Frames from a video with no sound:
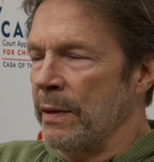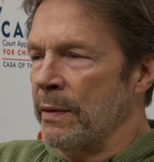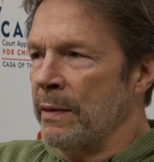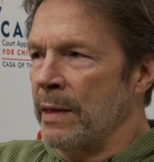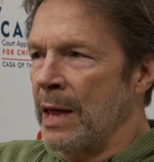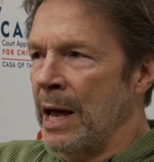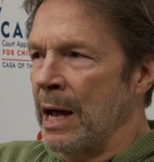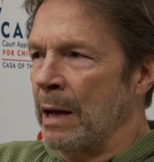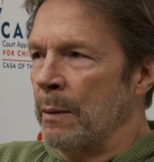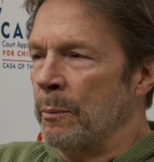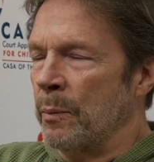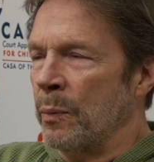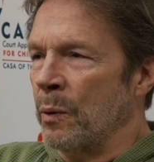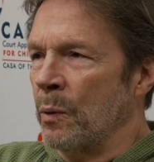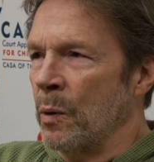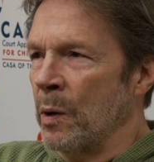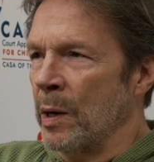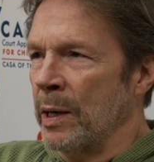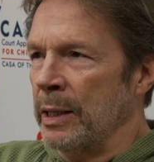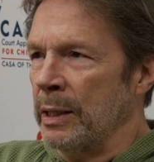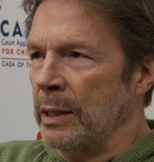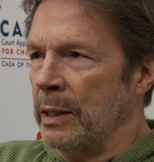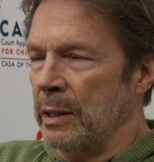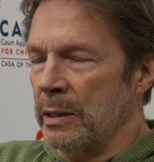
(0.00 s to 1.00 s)
that
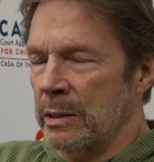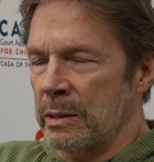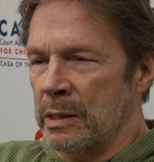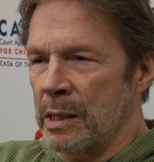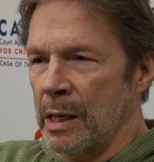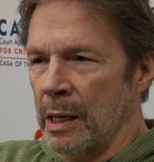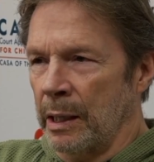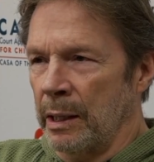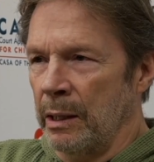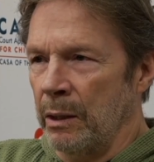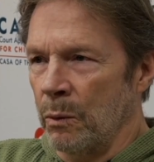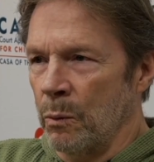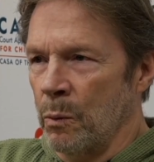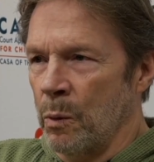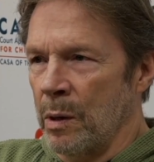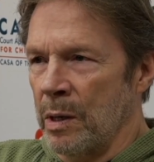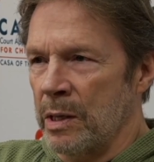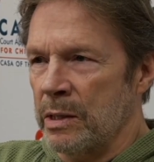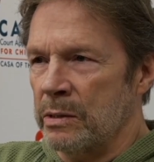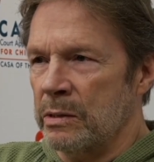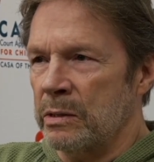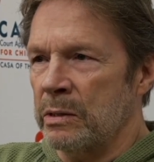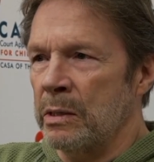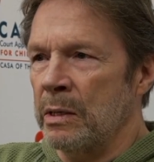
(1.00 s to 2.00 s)
point Kentucky
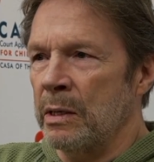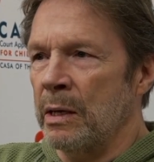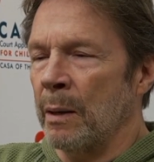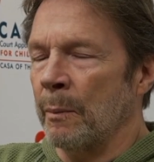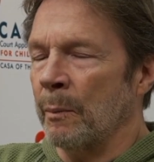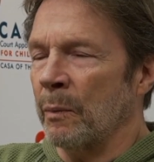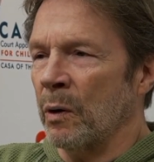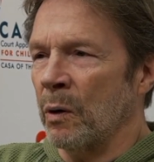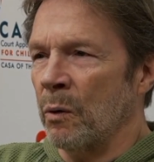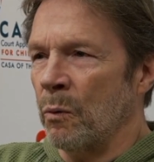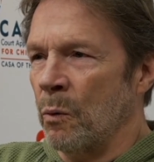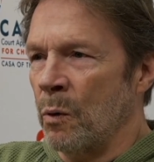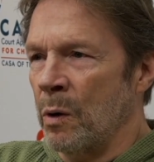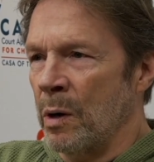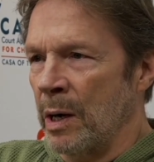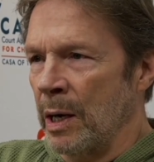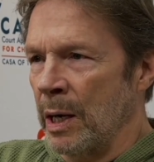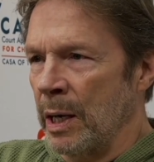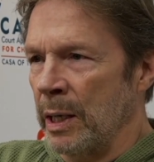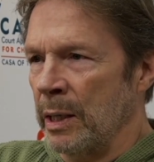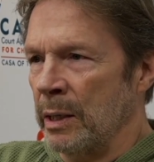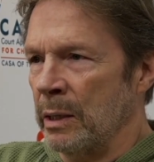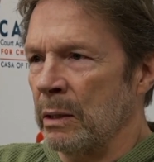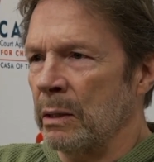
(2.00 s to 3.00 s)
was number
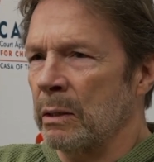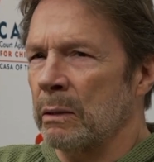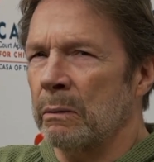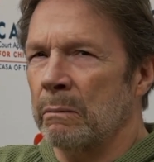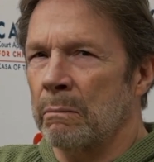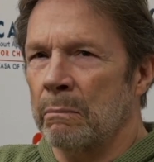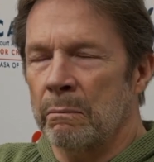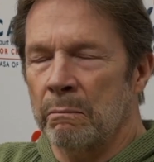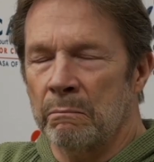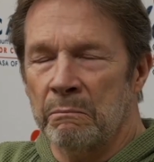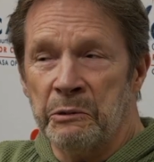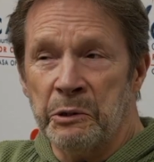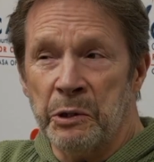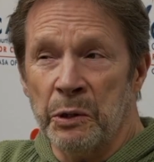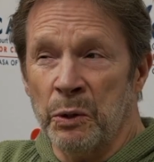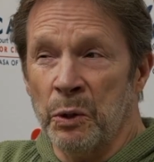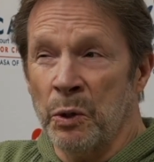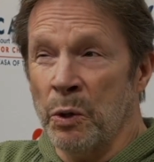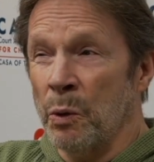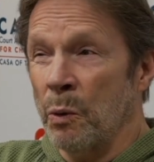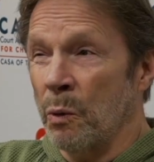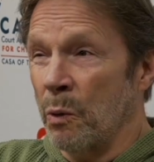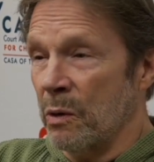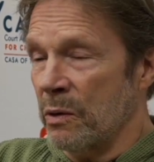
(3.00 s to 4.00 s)
1,
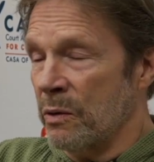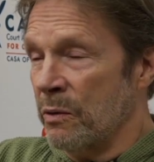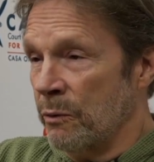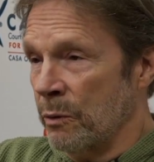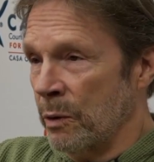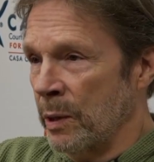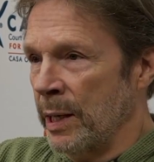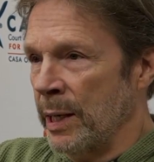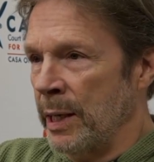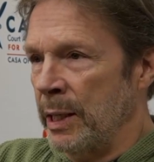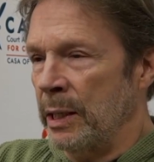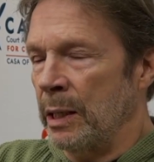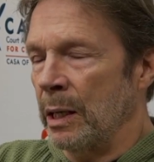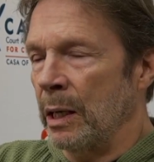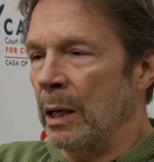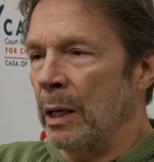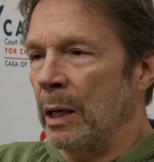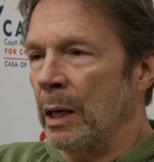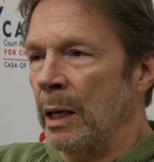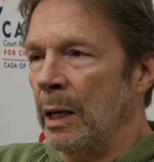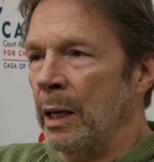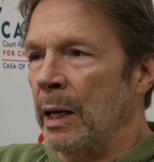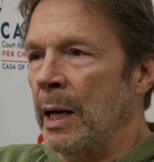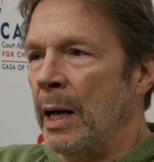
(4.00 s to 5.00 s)
2, or 3
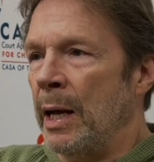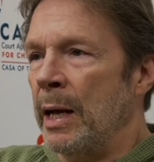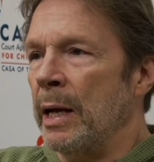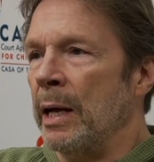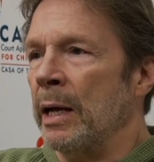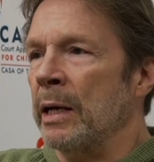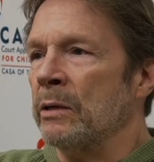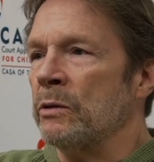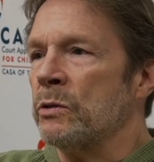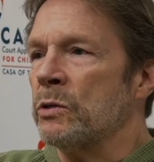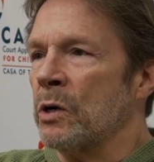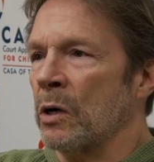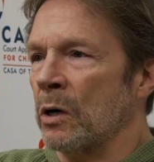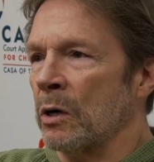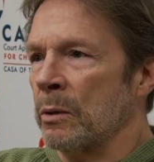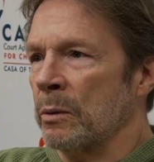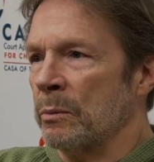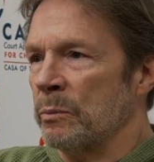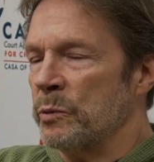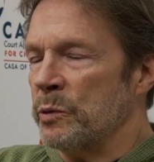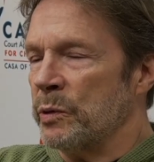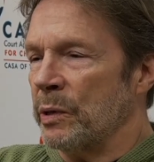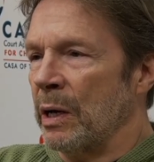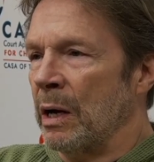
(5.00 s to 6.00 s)
in
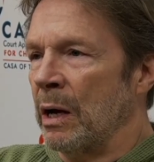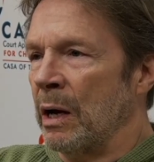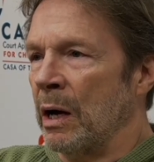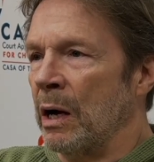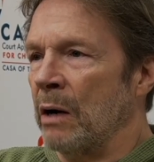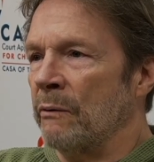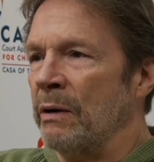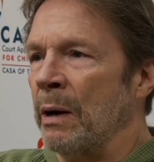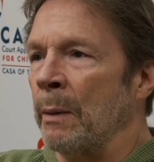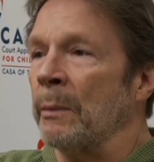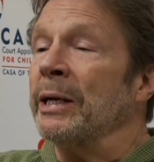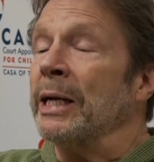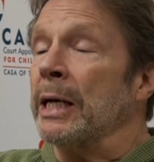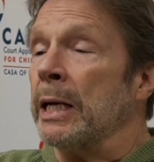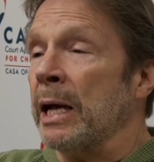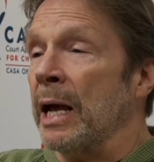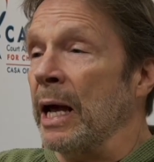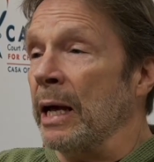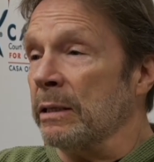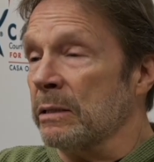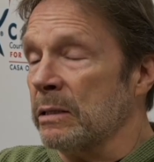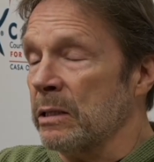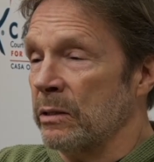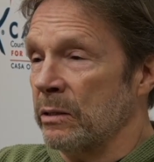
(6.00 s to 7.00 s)
terms of how many
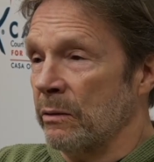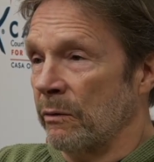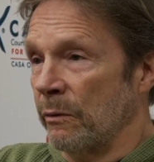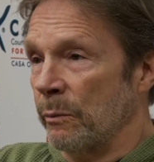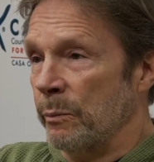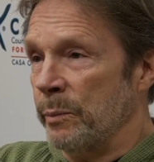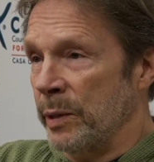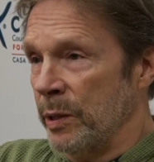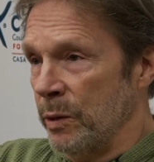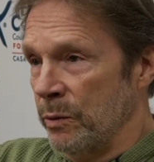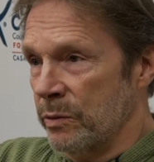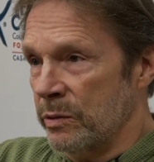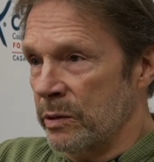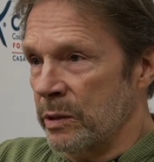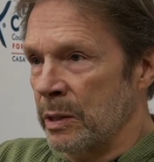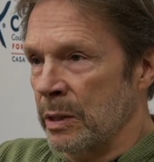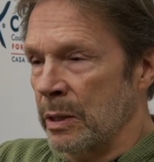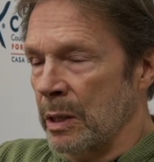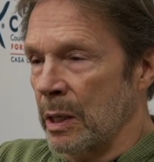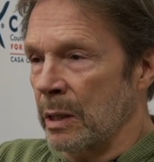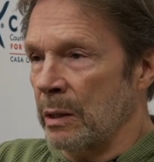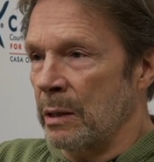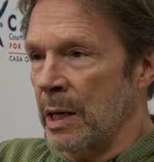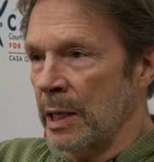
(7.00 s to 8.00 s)
cases of abuse
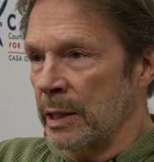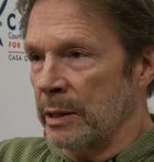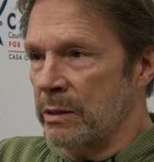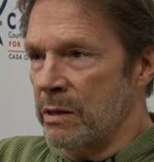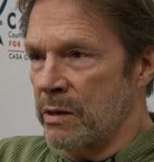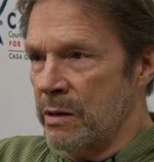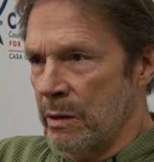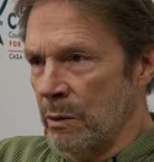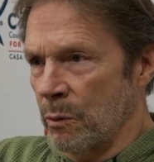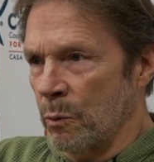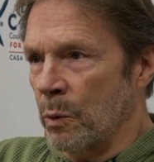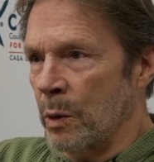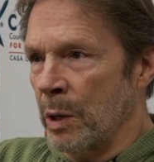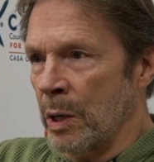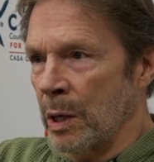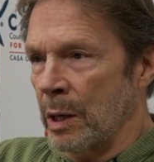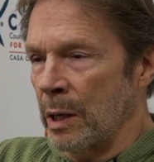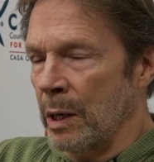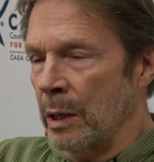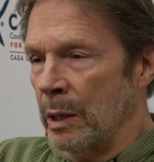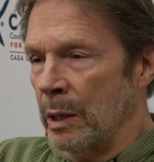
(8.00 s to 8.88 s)
and neglect there were.